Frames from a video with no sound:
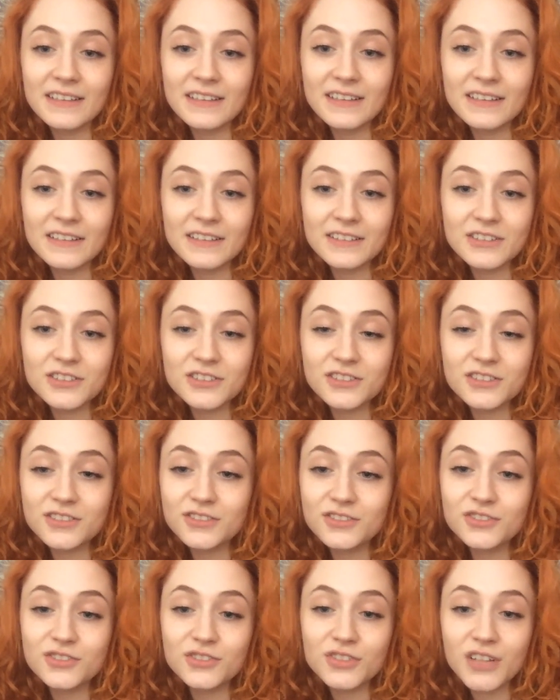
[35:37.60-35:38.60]

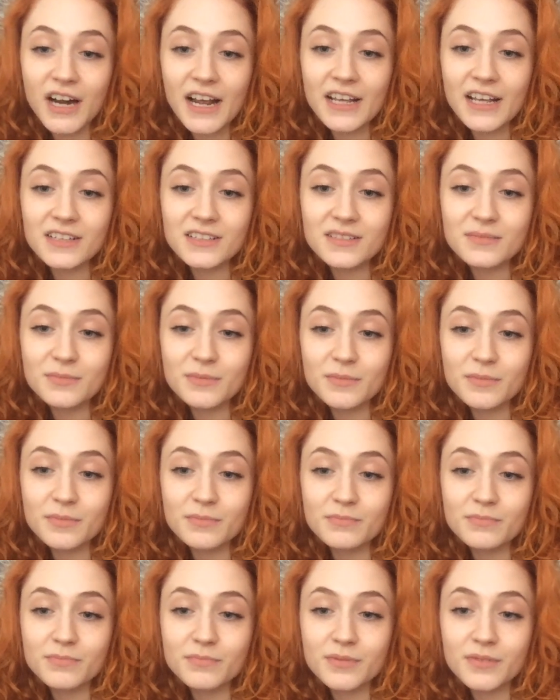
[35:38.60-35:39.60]
Just trying to be
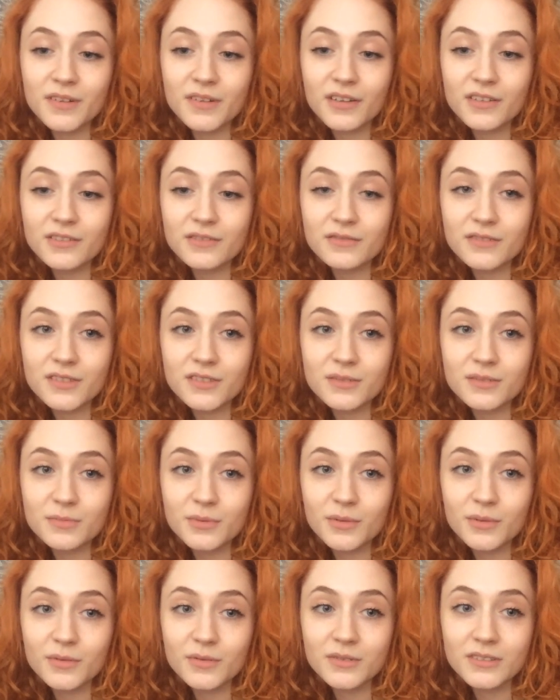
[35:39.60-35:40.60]
productive, I
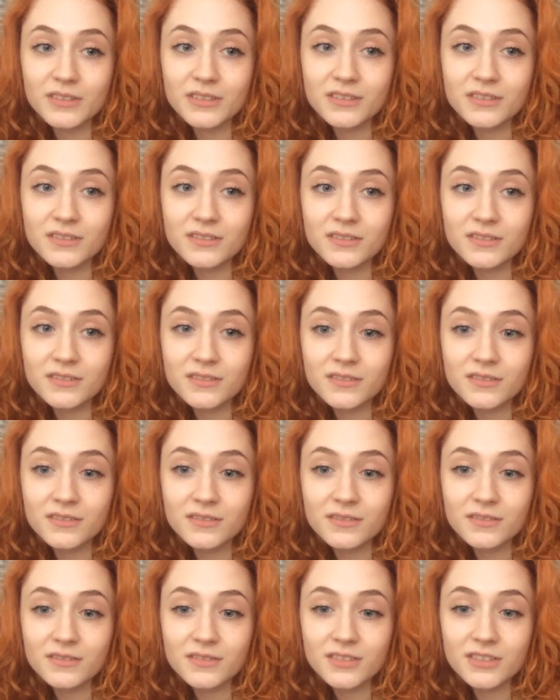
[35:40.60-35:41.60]
suppose.
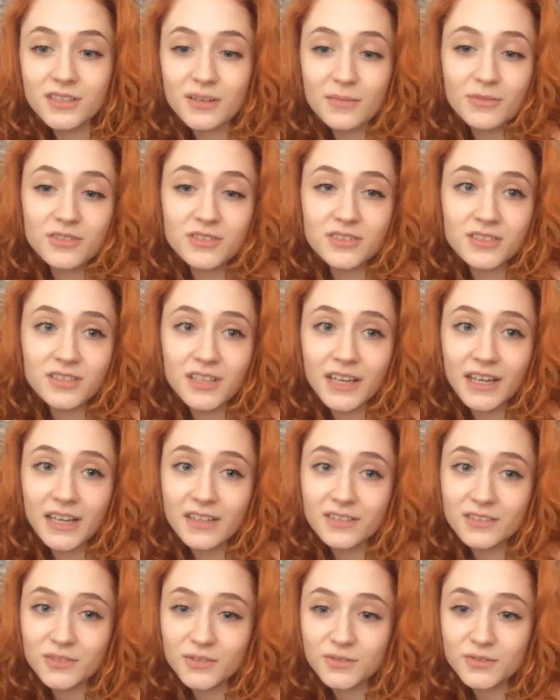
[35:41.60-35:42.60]
There's not much you
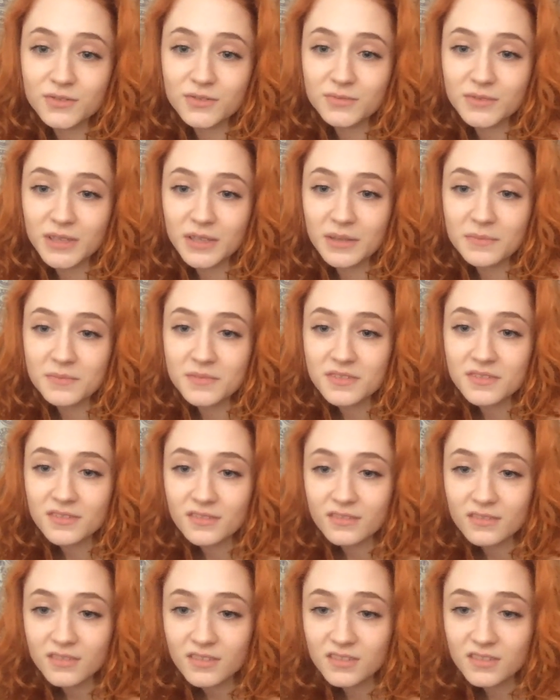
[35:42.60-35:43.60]
can do sometimes.
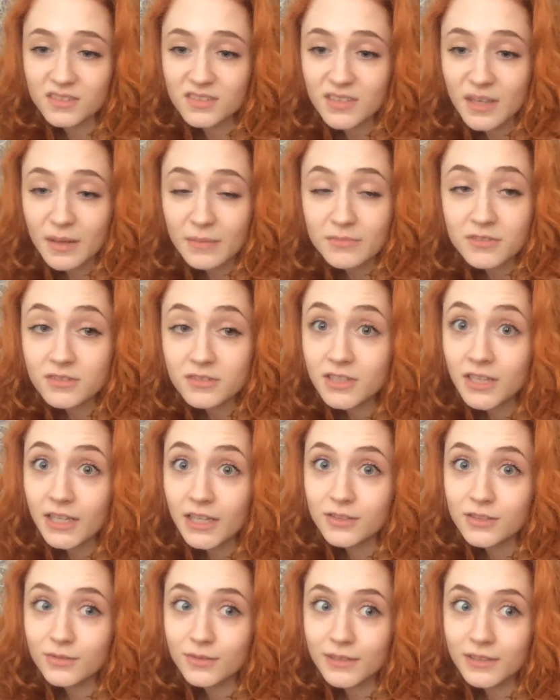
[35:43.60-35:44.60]
Just accepting you
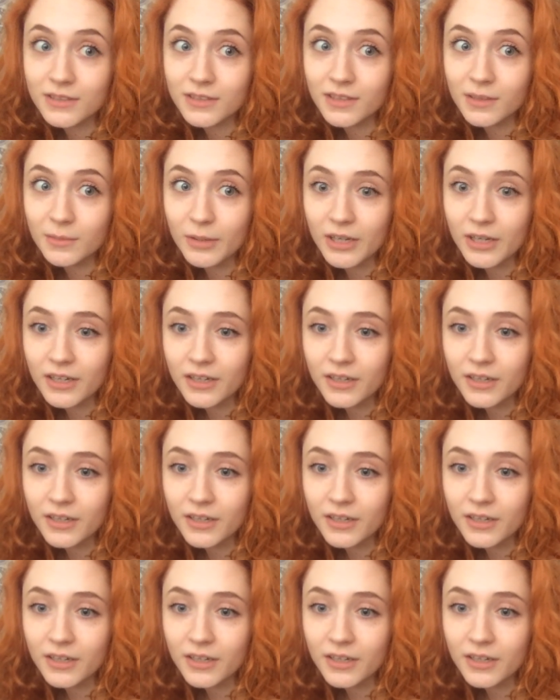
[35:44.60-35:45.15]
can't do anything about it.